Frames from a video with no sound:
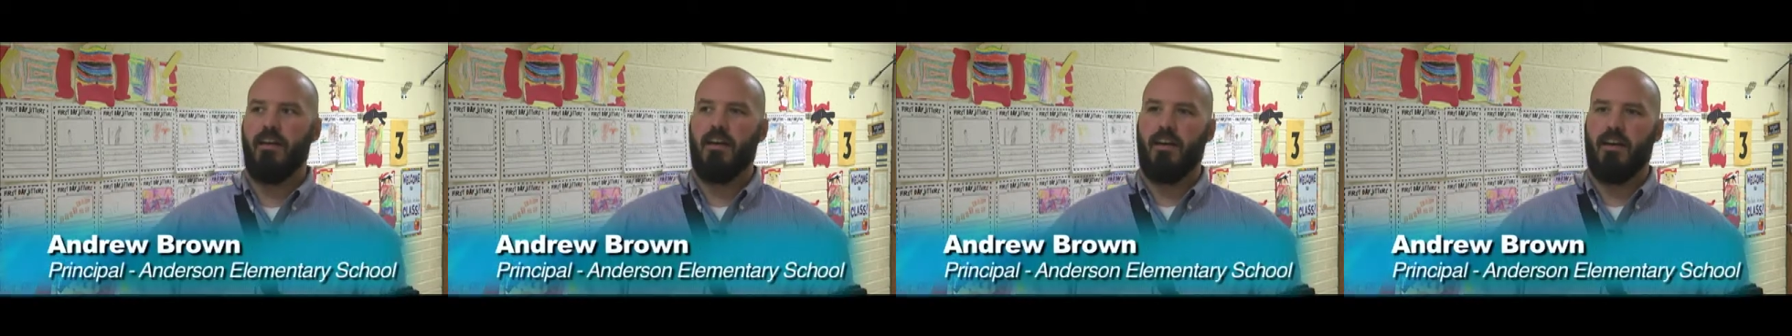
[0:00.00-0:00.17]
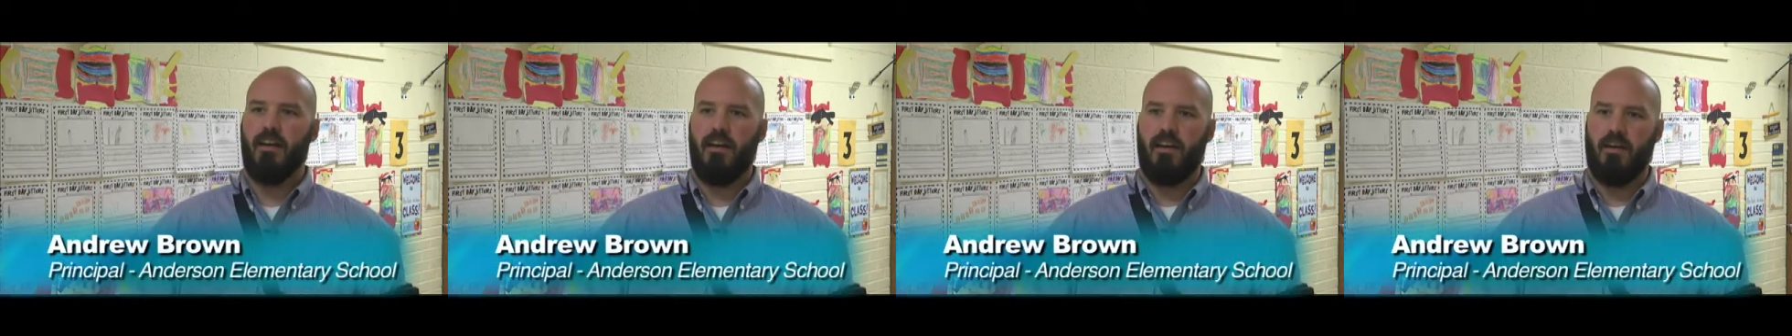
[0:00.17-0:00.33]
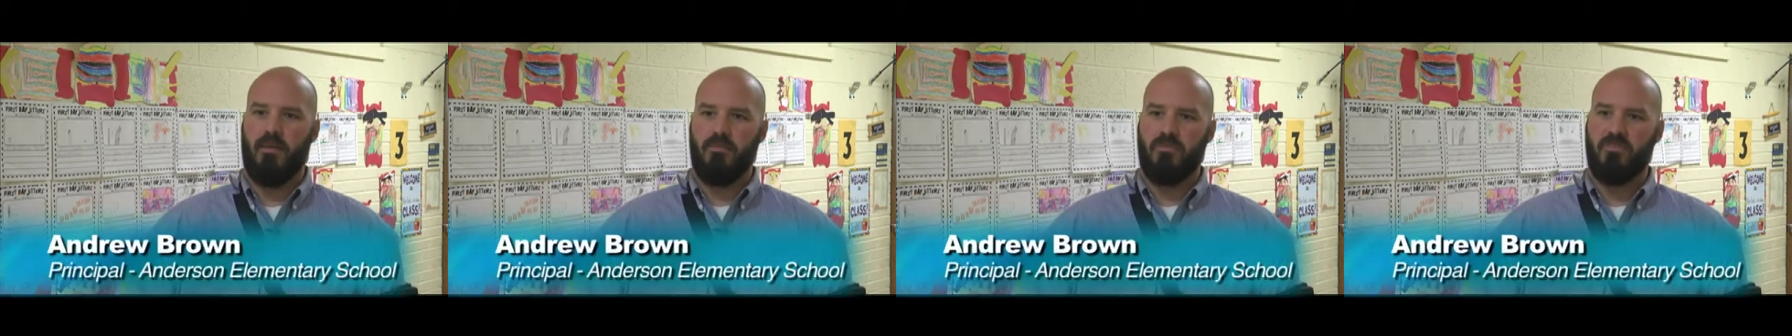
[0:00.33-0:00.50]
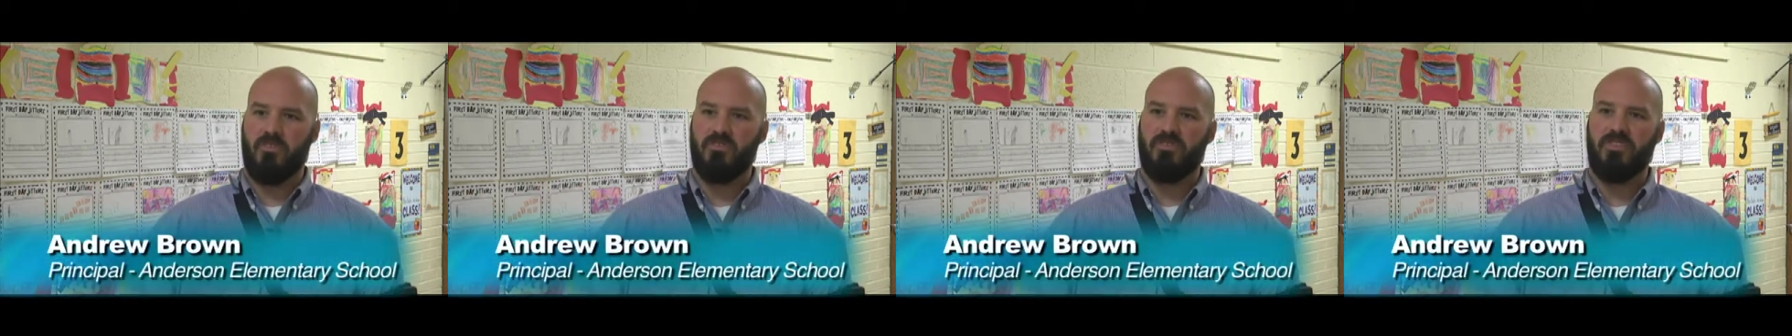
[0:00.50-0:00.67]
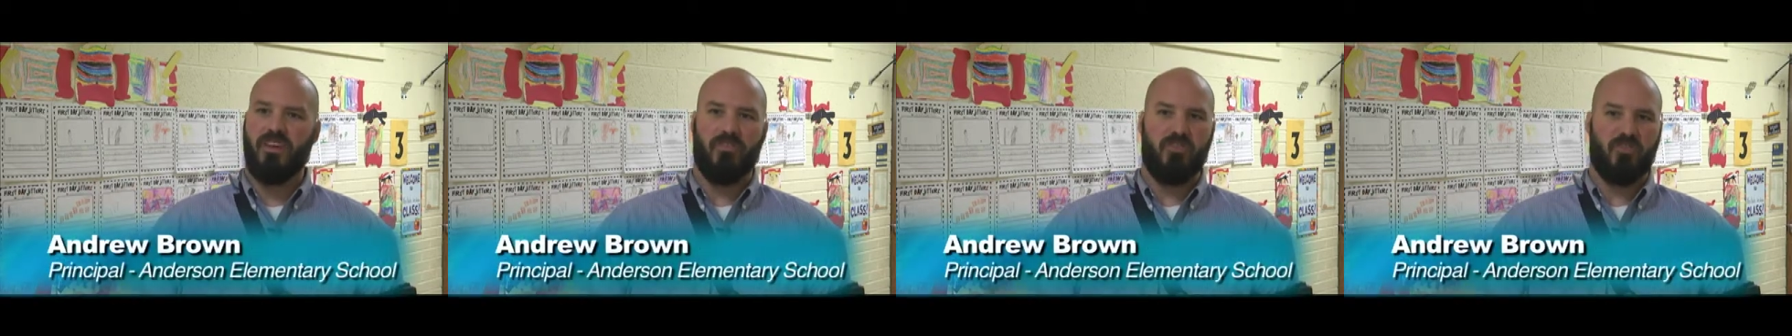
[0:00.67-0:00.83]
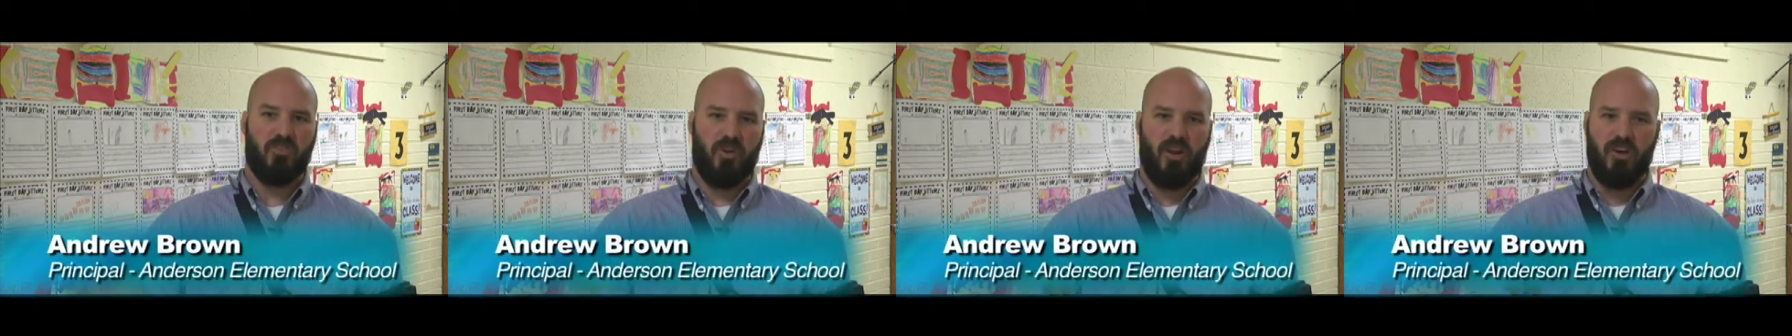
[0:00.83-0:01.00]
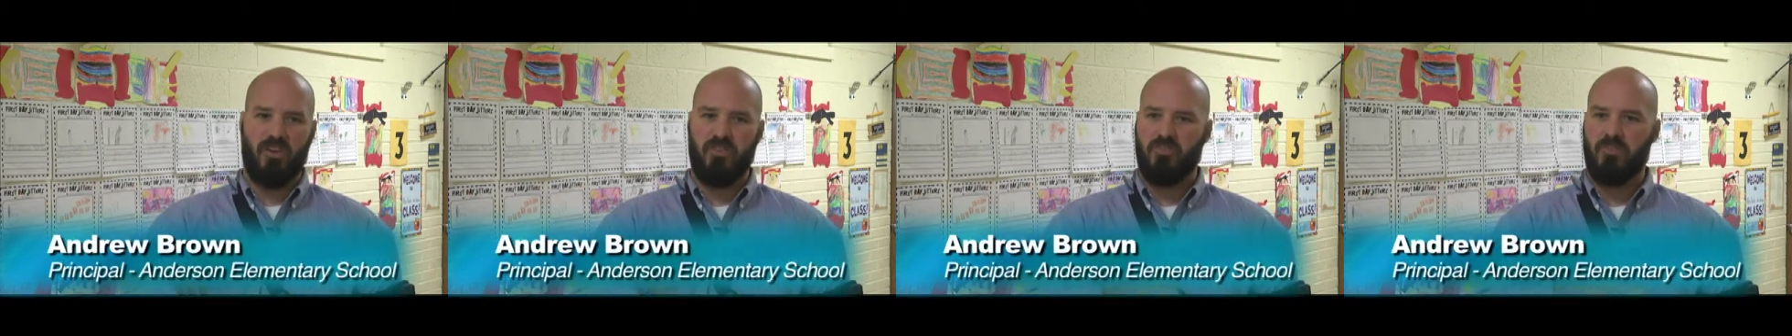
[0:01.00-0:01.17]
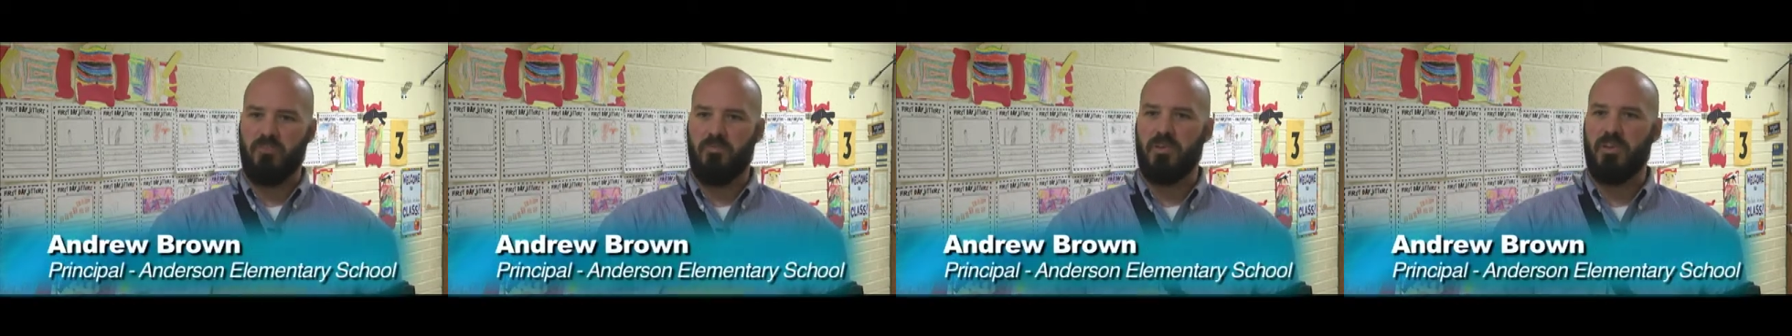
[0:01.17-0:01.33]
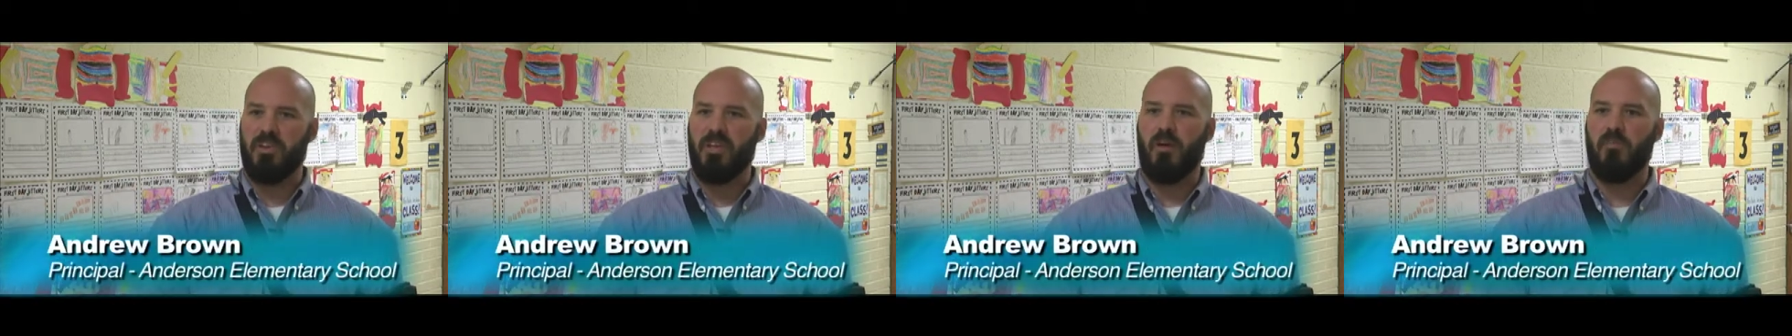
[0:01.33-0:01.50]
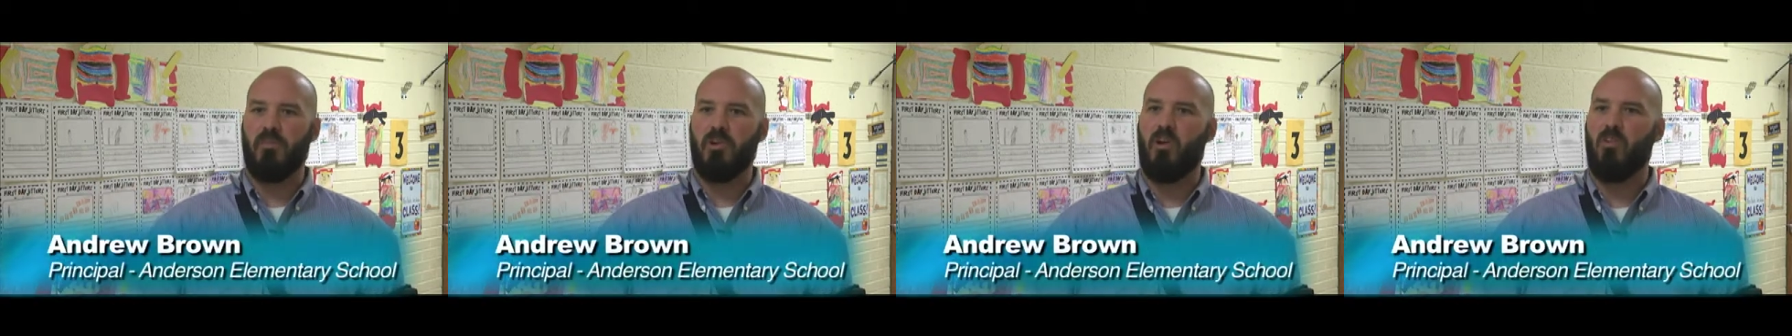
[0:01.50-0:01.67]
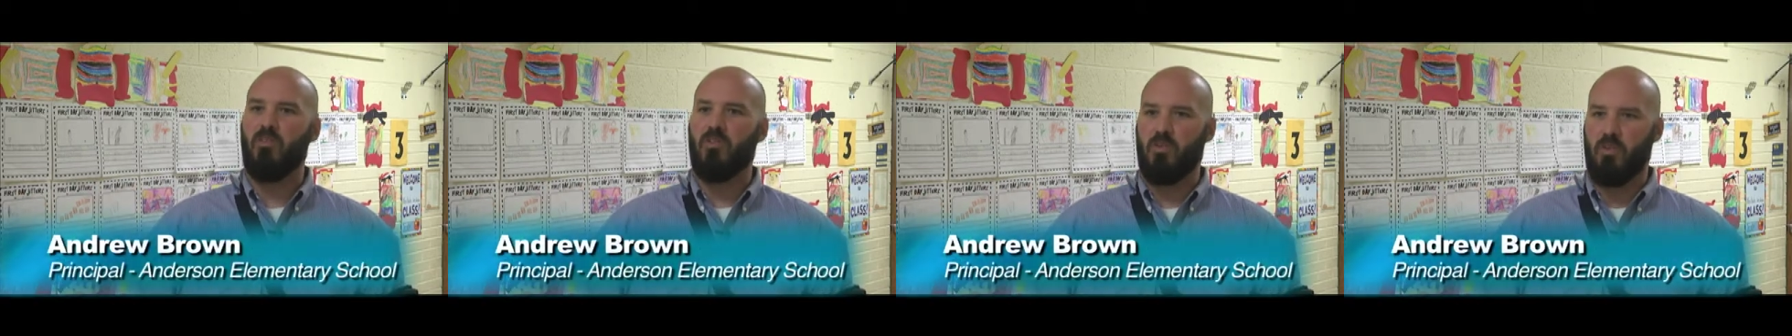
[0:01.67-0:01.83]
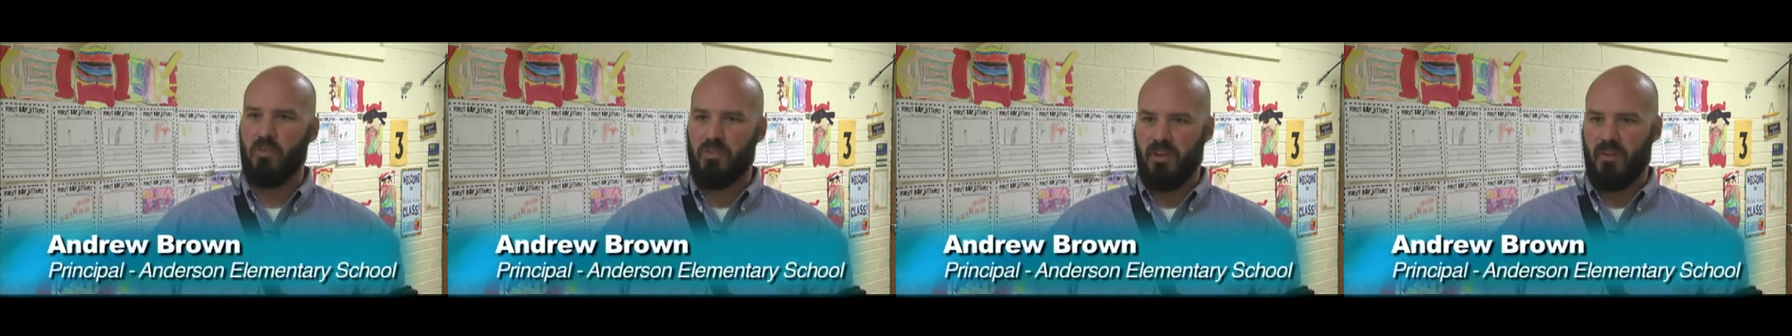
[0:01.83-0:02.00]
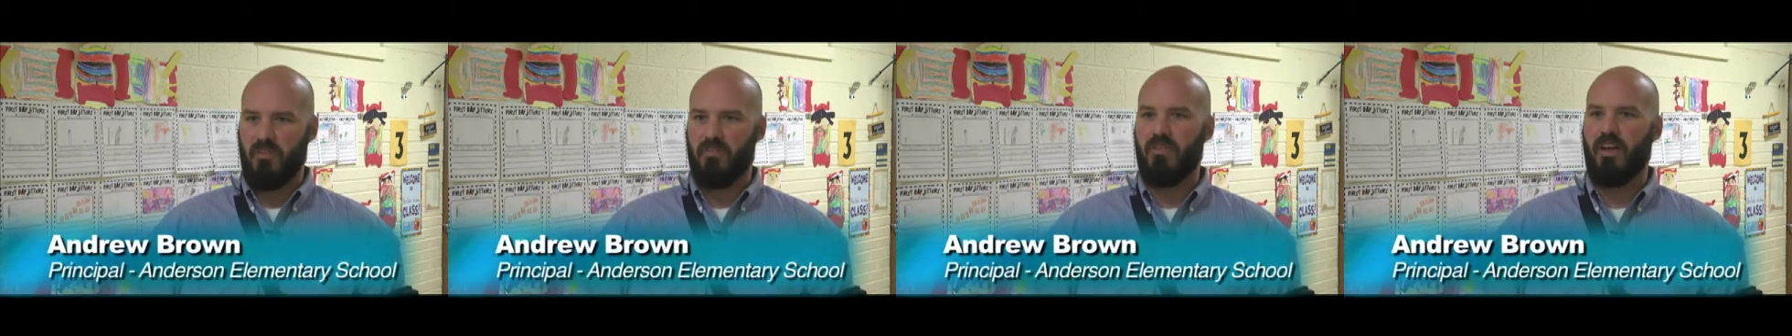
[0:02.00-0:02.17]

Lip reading: So 7th graders have been coming over with their